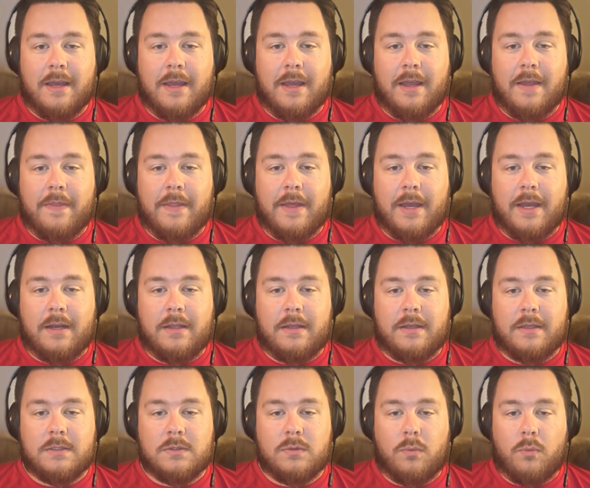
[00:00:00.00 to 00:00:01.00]
and that
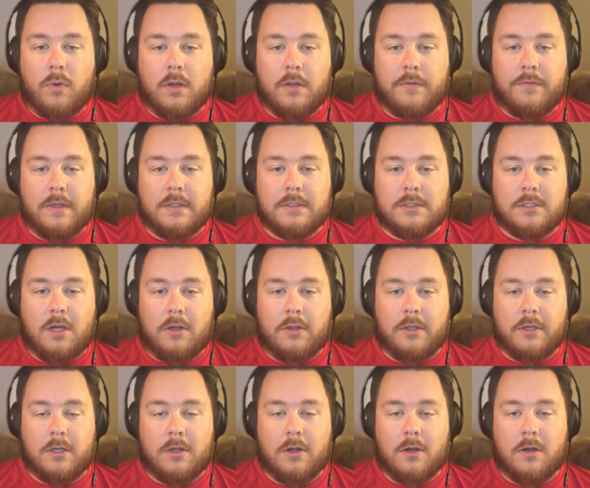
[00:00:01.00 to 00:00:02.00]
is one of his
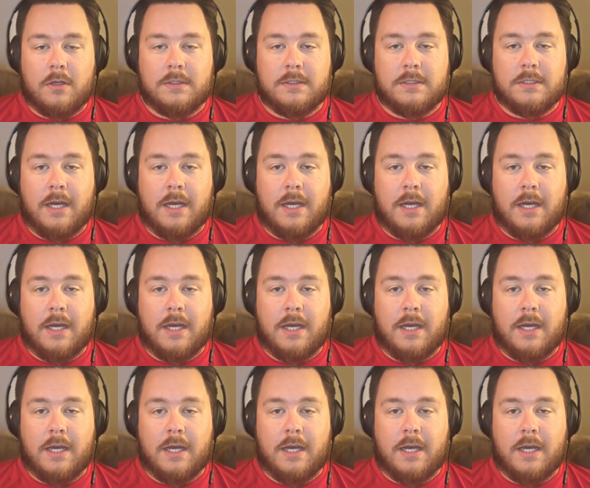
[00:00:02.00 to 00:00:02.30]
calling cards.